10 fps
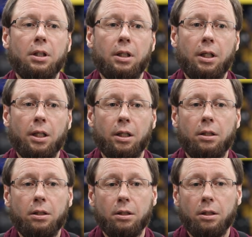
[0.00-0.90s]

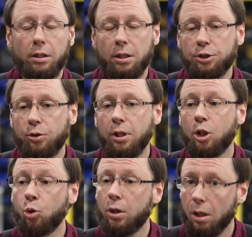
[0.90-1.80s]
And this could
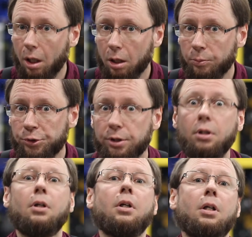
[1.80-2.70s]
include alarms,
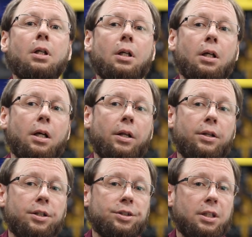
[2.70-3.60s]

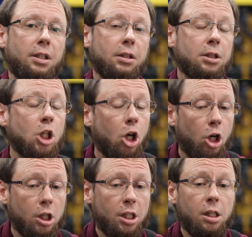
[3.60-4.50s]
and this data is
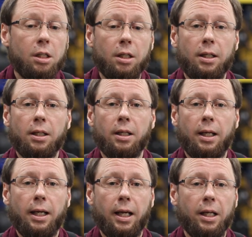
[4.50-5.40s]
logged,
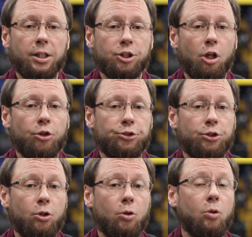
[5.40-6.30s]
and it
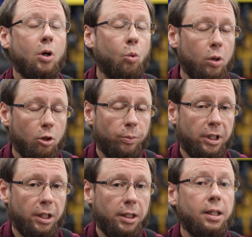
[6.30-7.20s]
also will
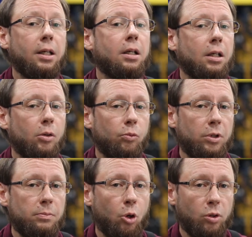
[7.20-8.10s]
be
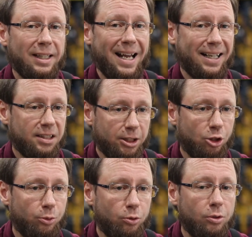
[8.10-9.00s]
remotely
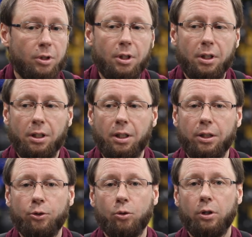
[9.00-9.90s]
accessible,
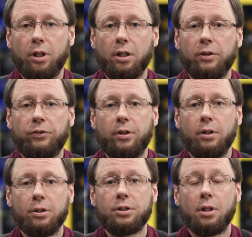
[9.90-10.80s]
and or if
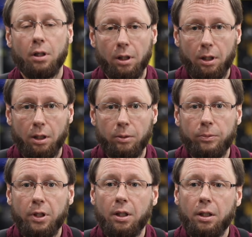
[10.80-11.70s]
there's an
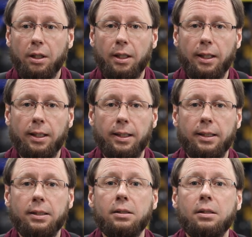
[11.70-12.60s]
alarm,
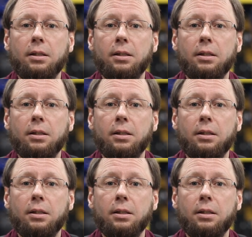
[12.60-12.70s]
a